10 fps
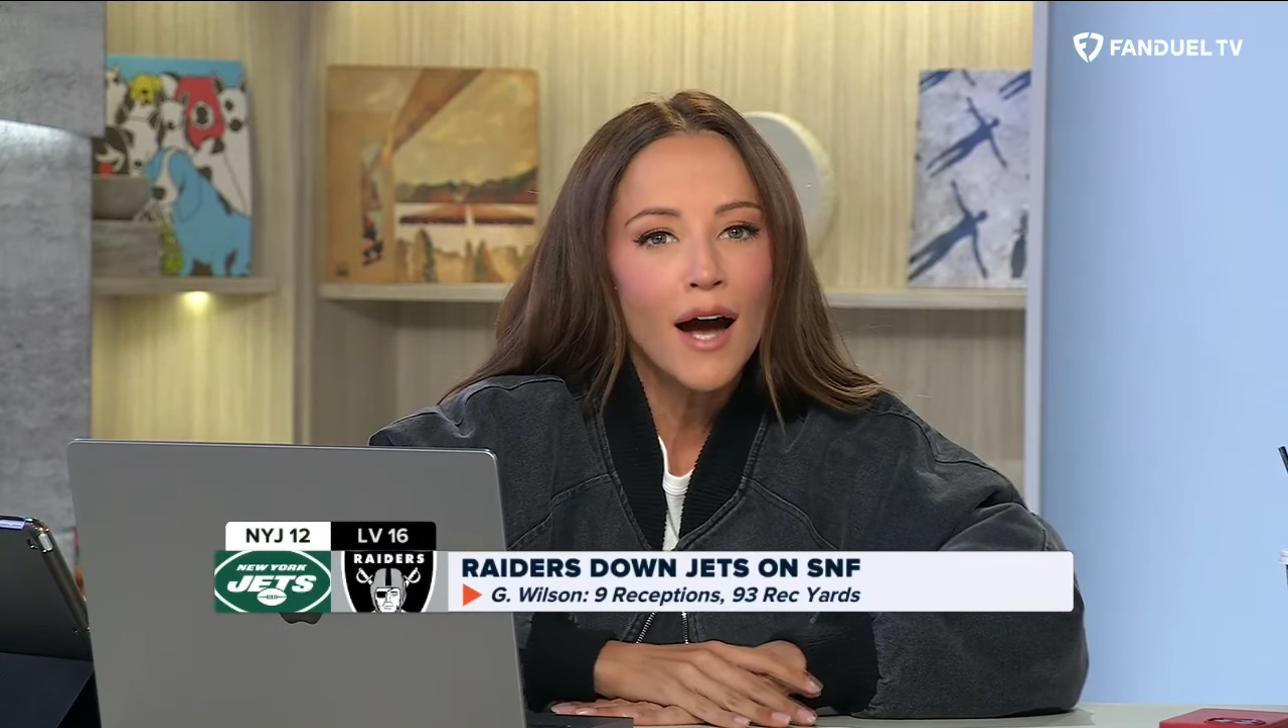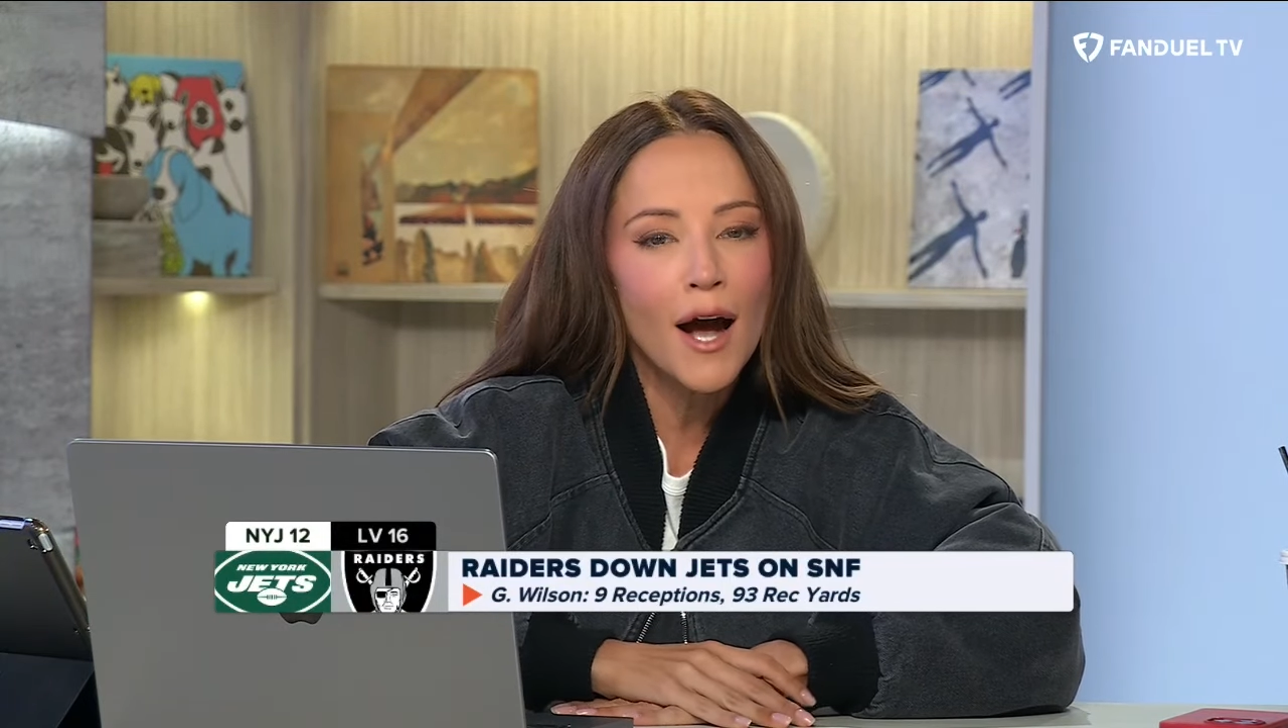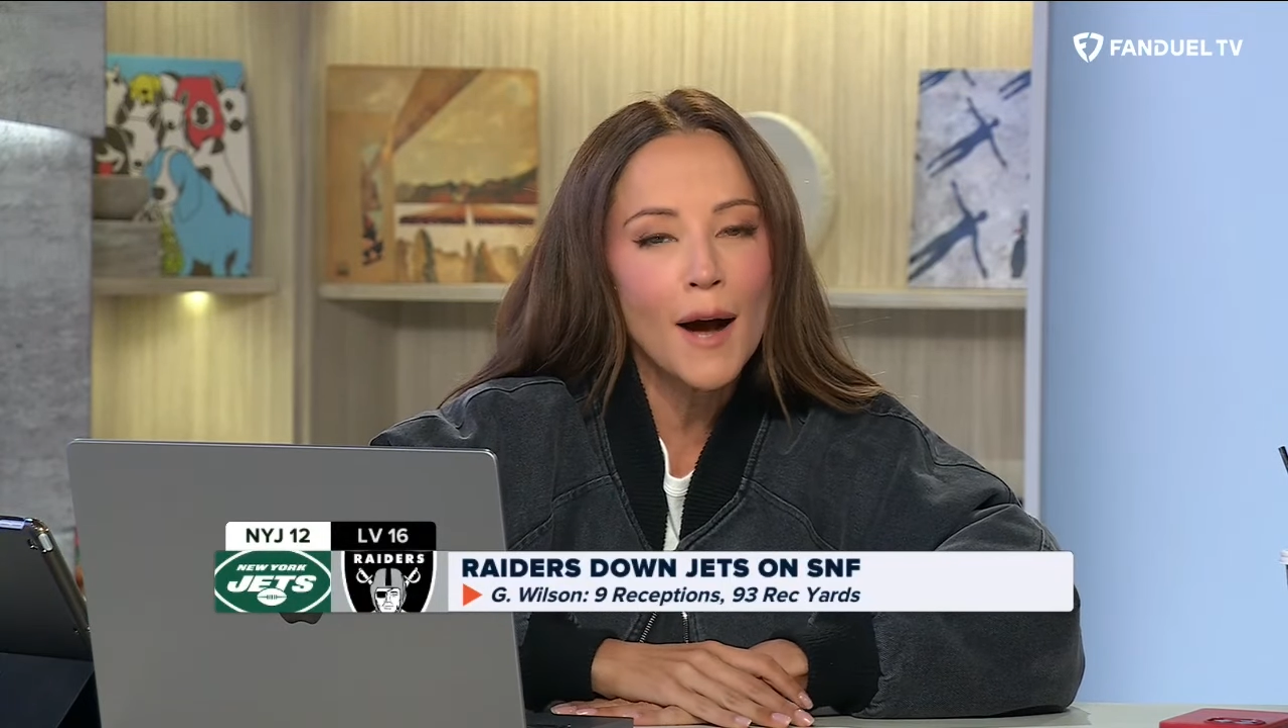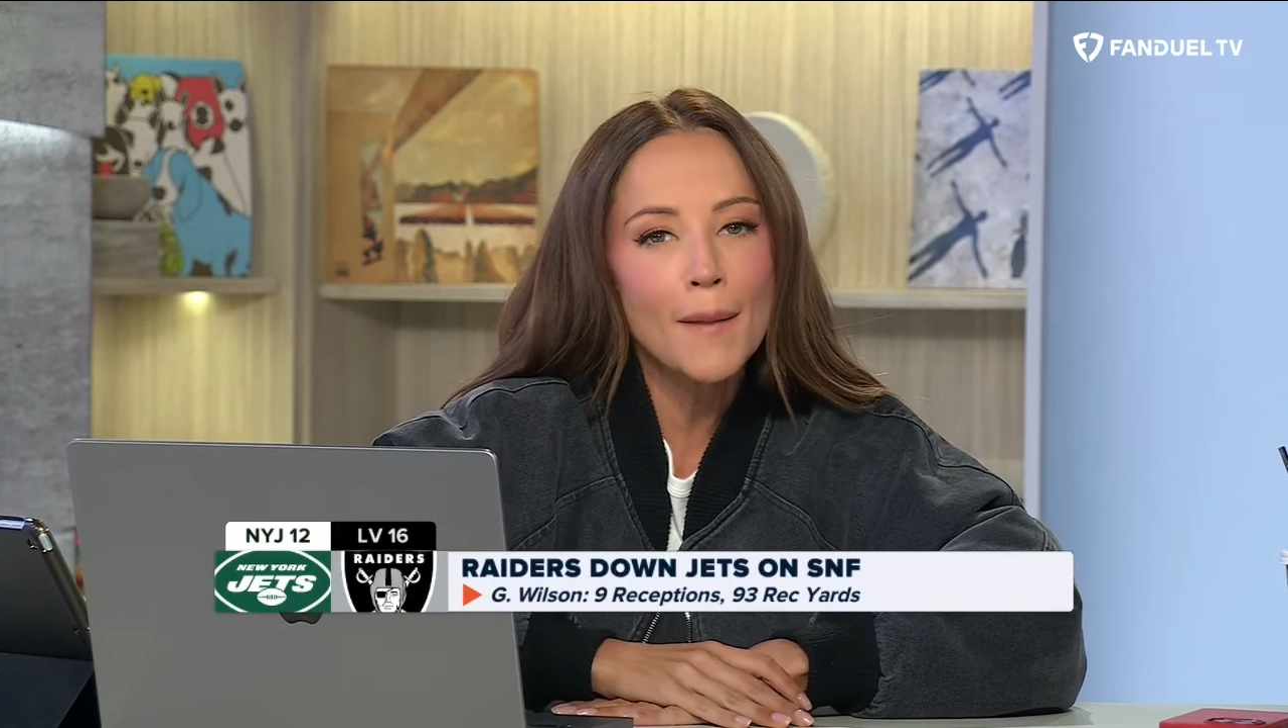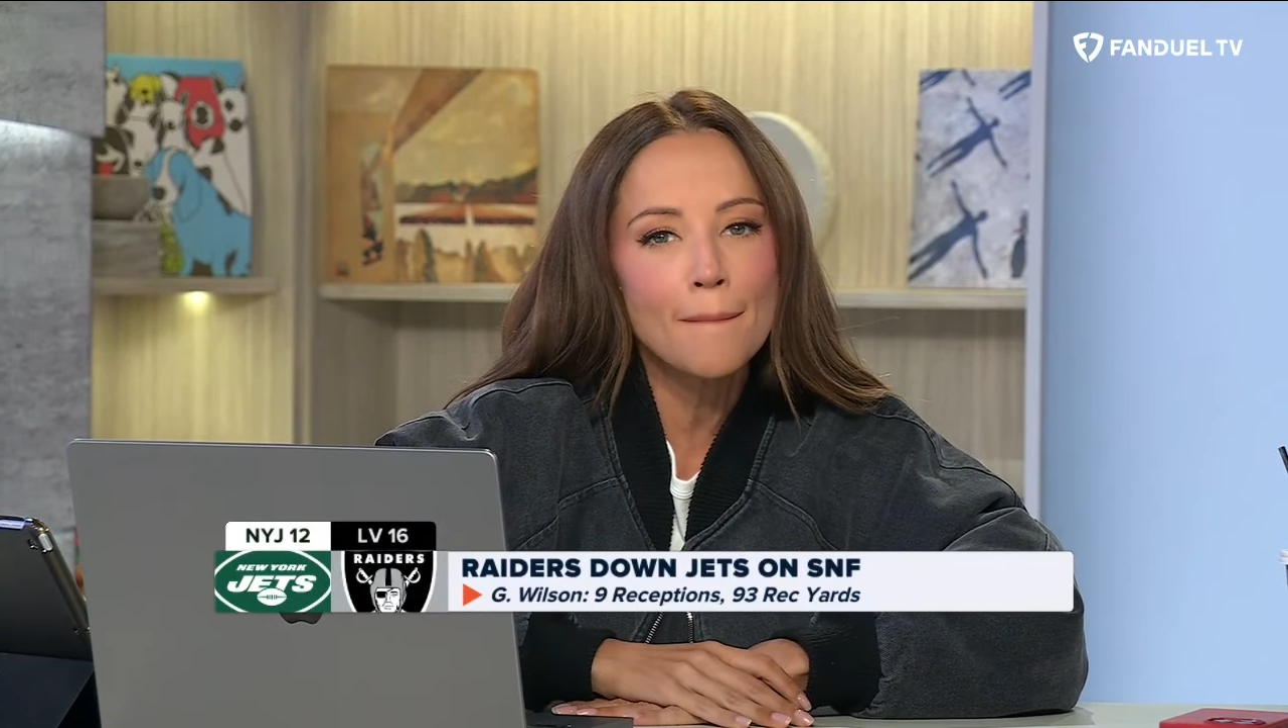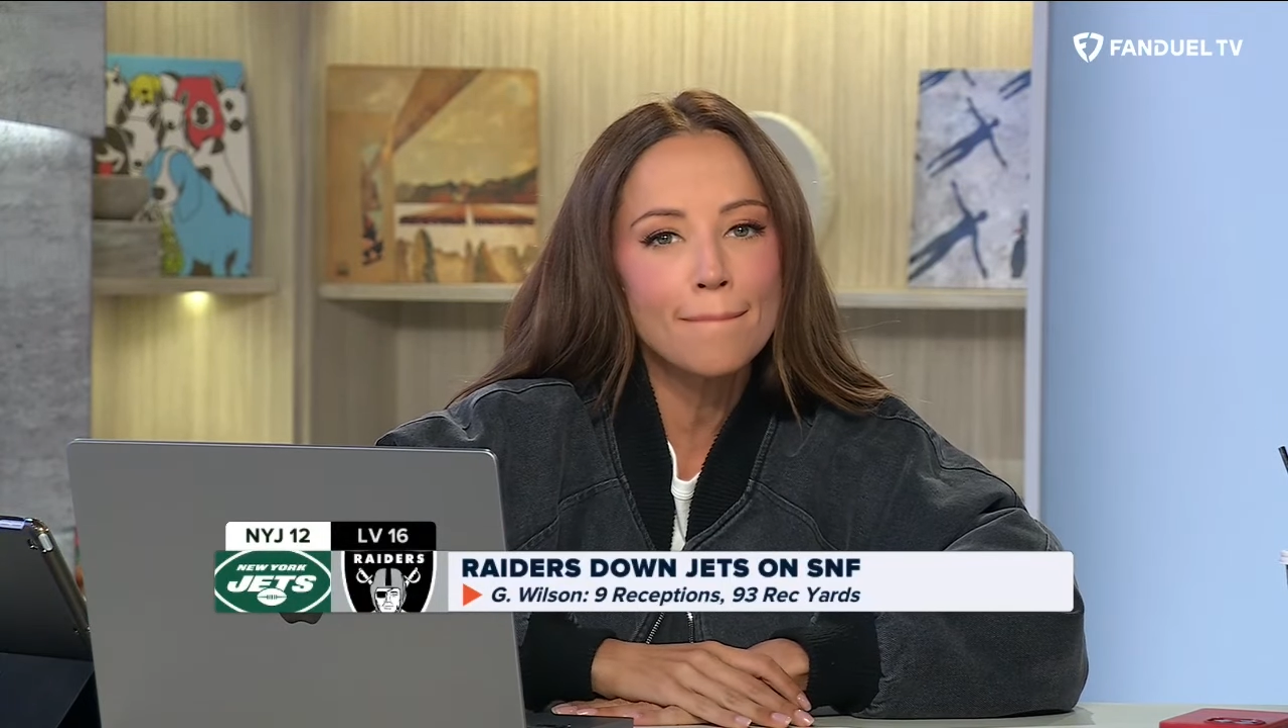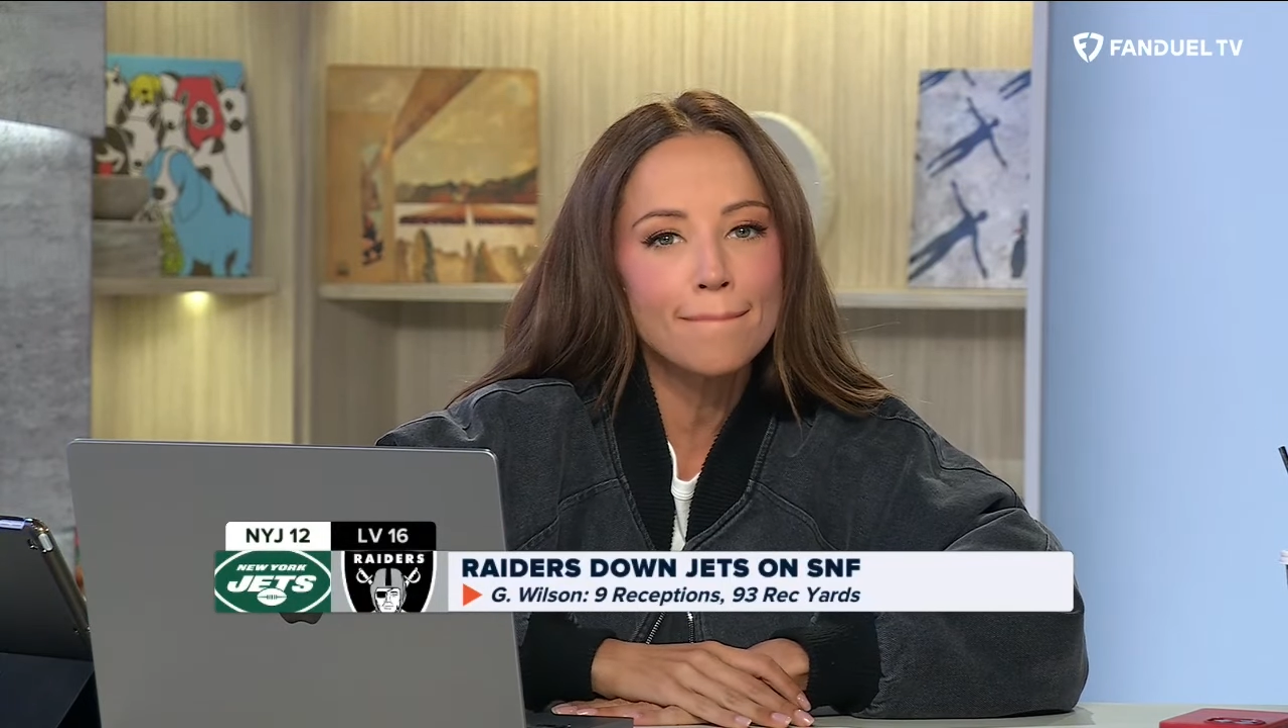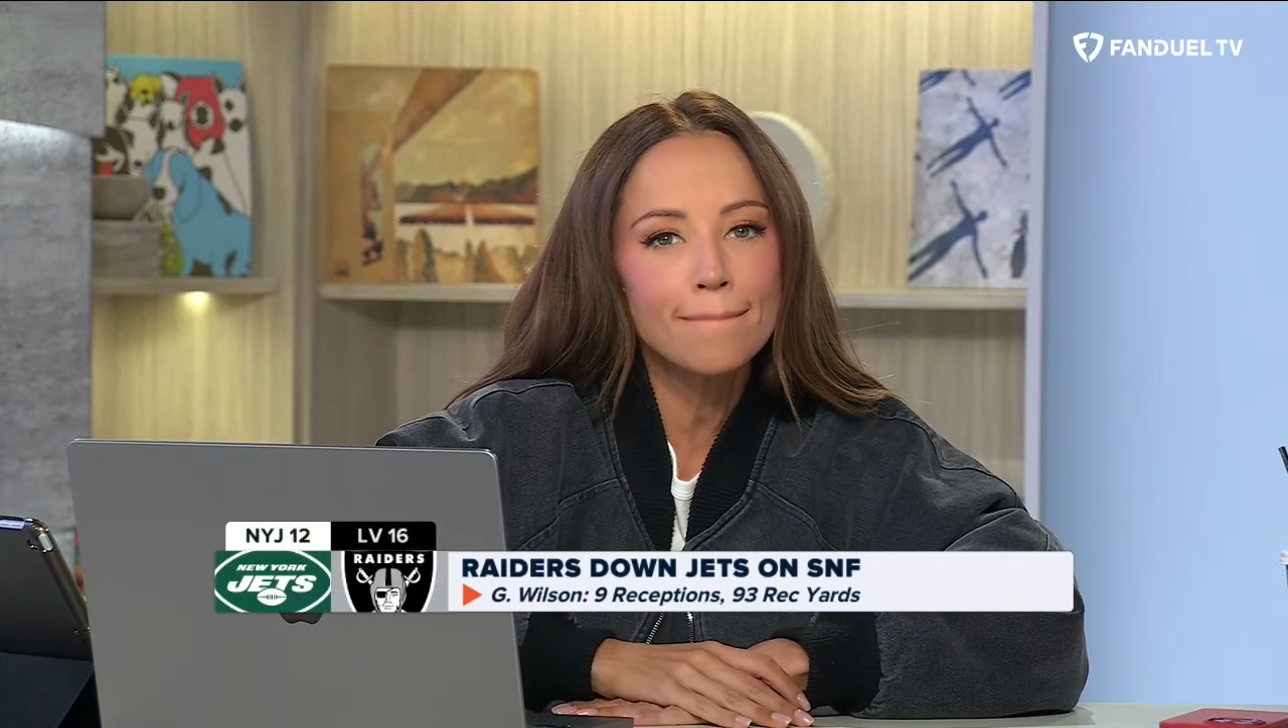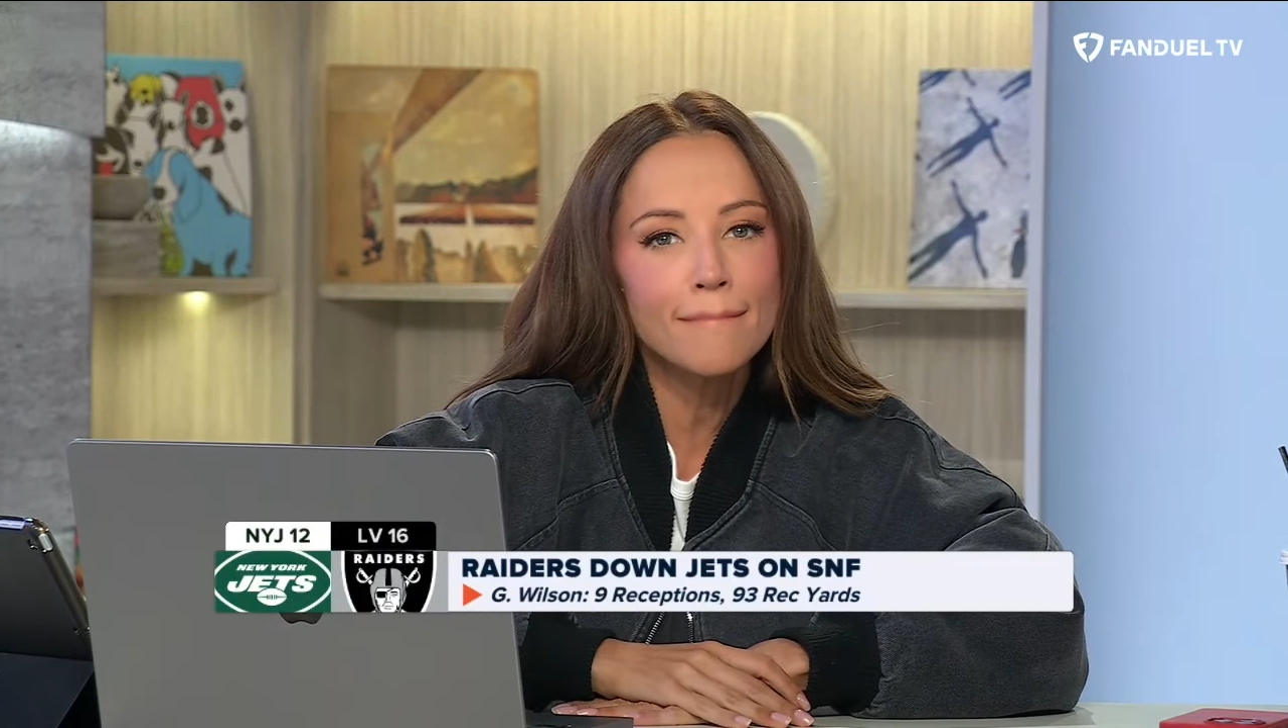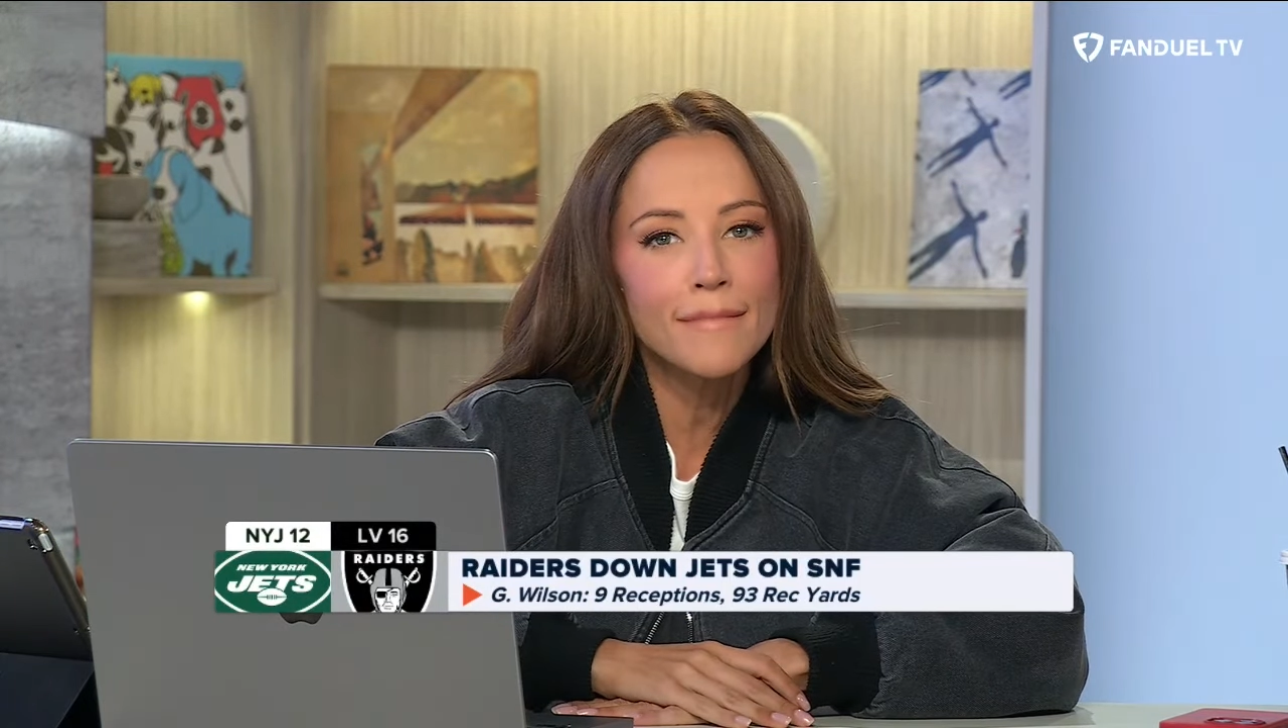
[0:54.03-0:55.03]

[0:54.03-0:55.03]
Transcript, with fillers: um,